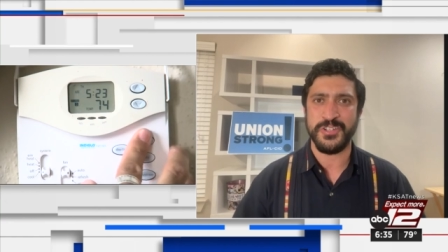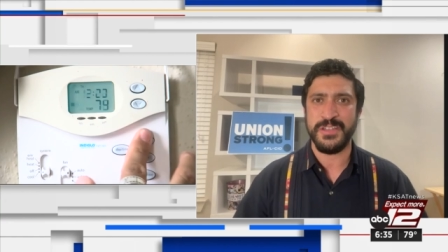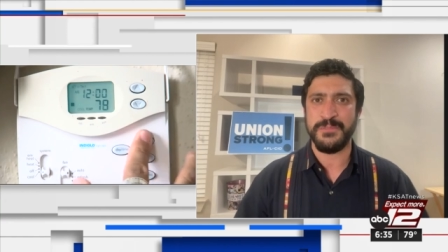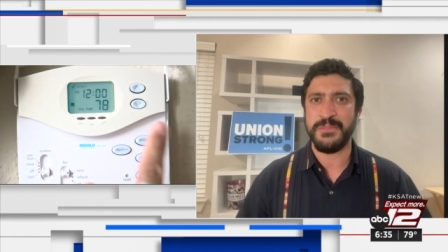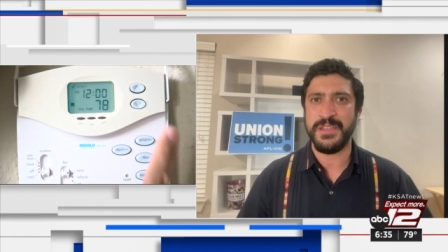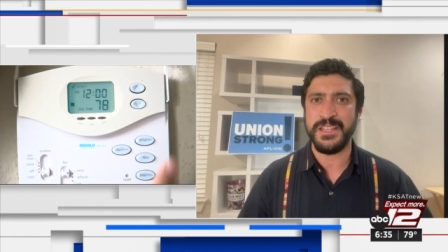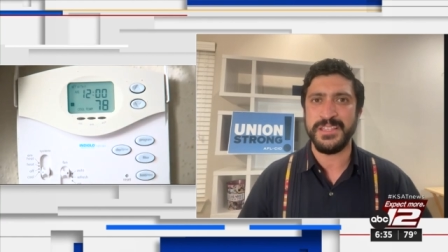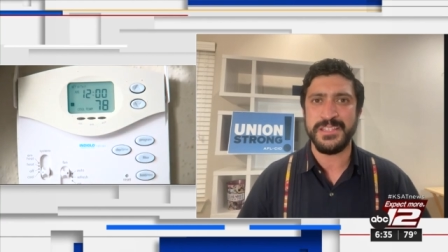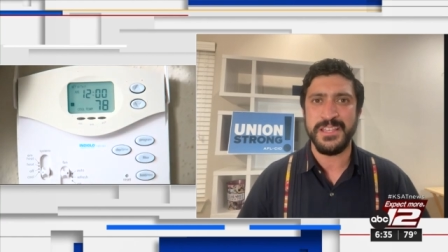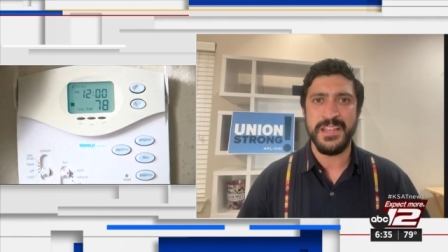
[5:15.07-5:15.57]
That
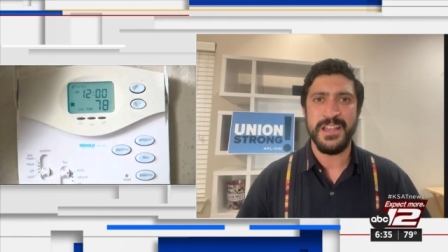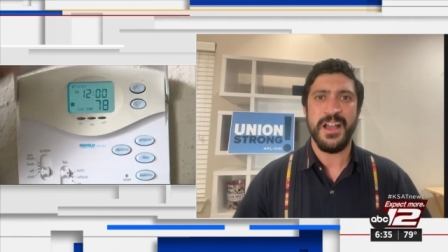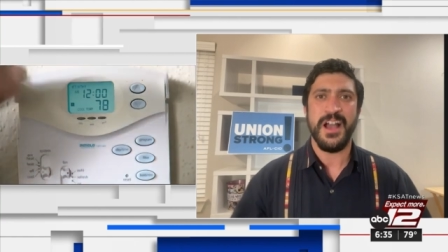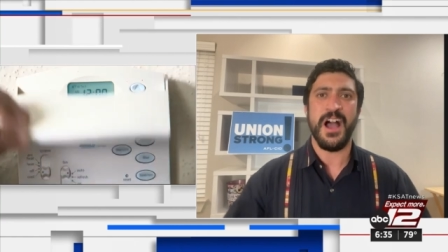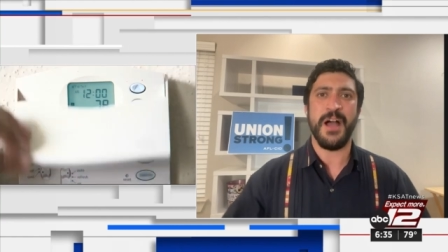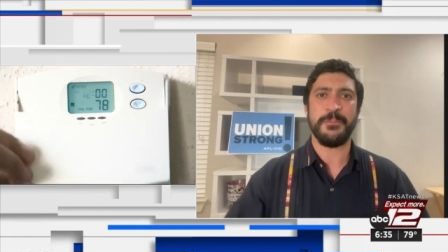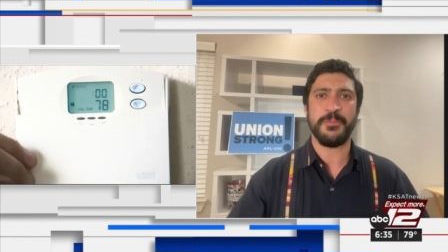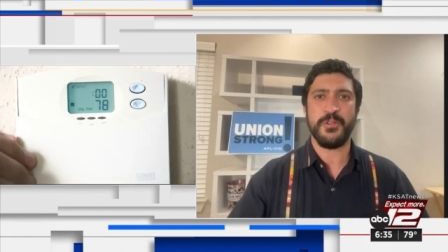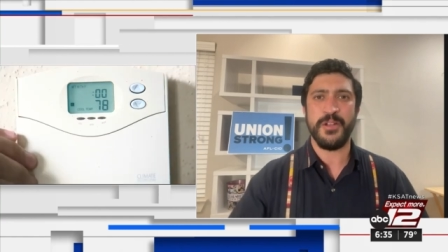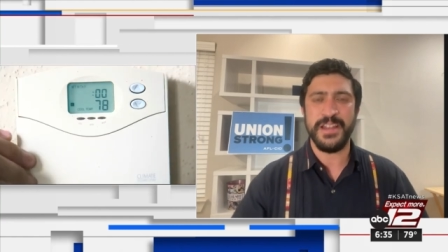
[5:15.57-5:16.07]
means
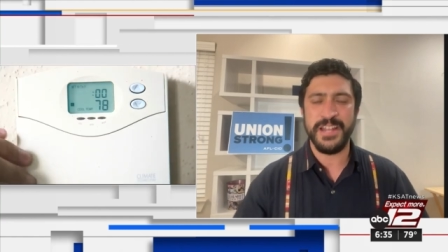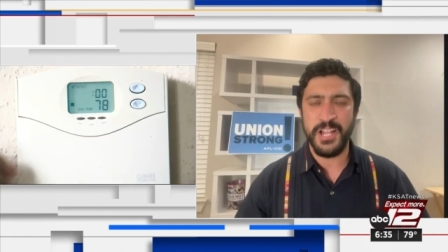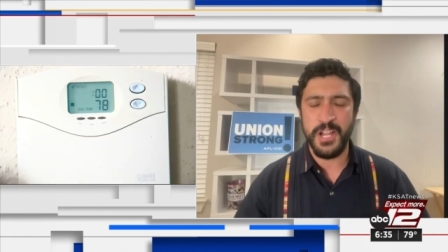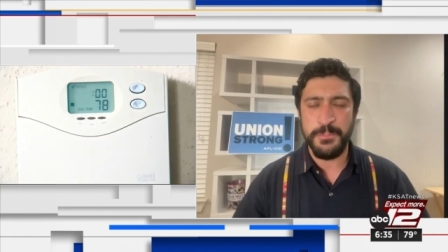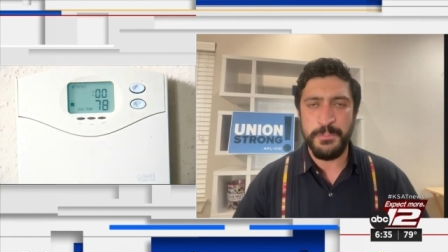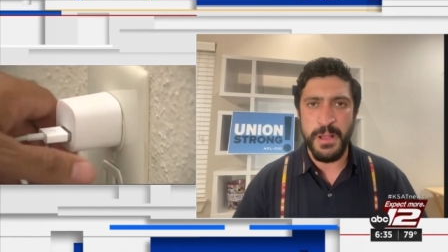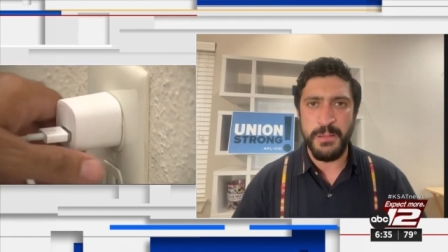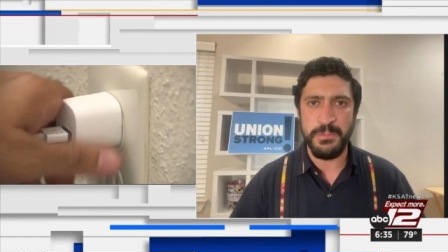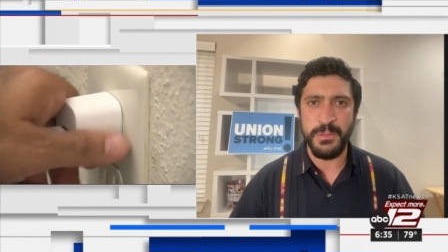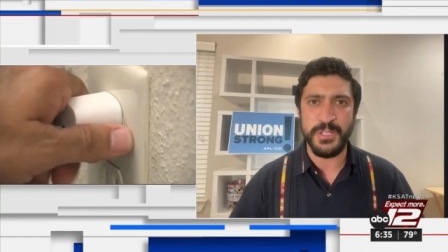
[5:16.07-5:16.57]
upgrading our
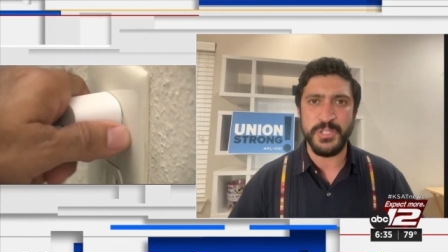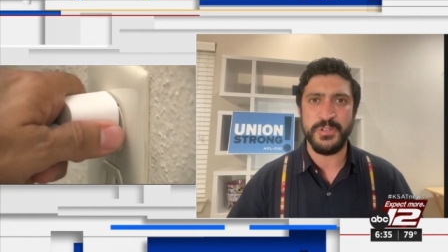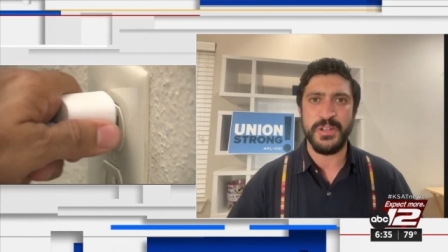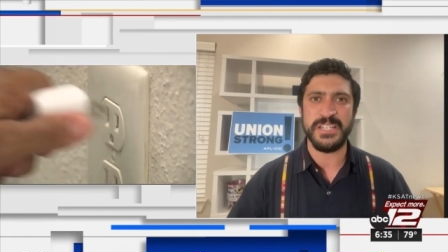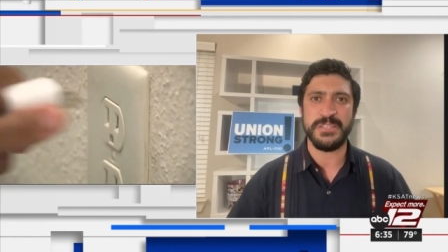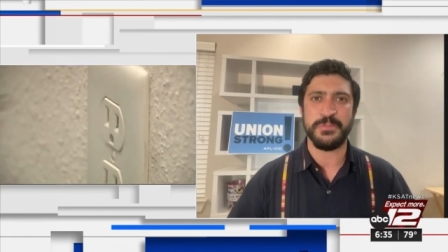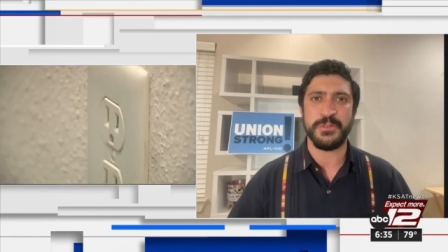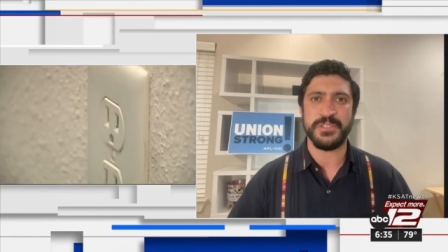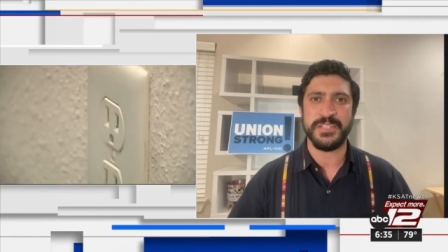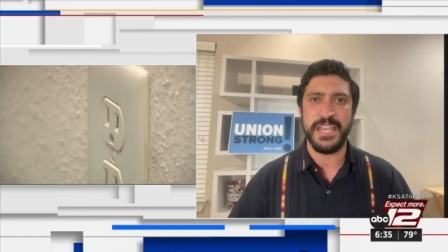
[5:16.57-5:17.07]
public
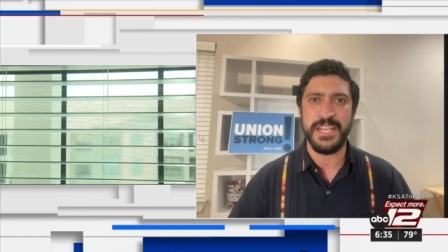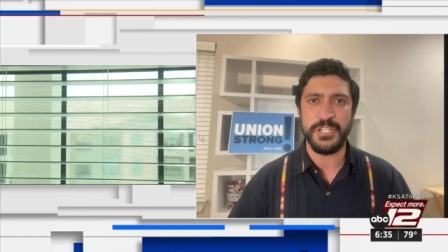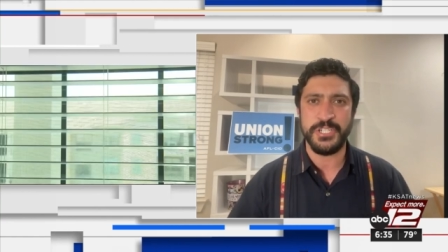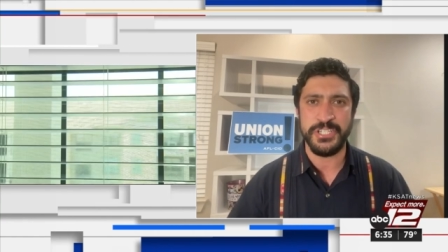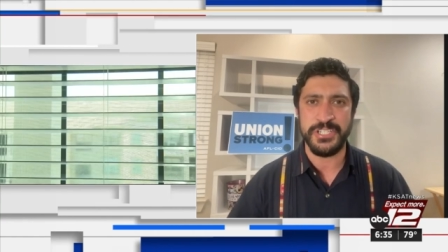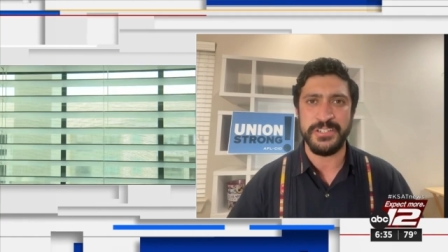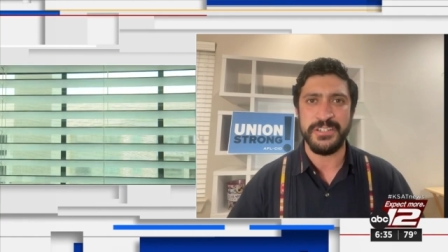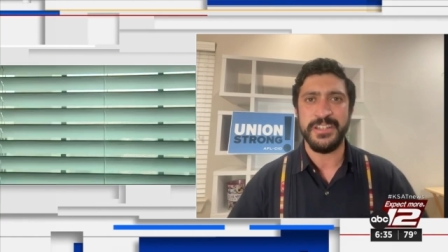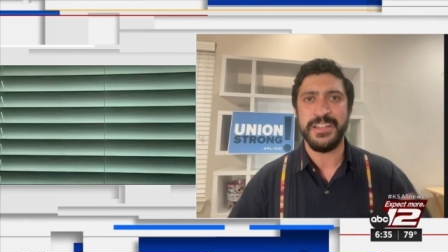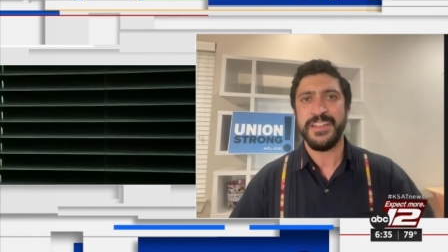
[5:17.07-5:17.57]

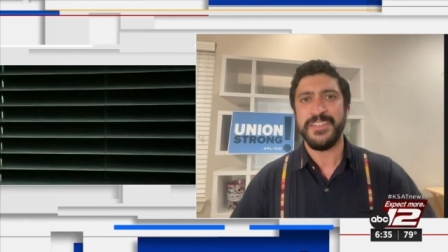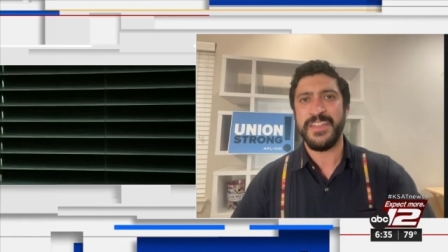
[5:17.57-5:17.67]
transportation.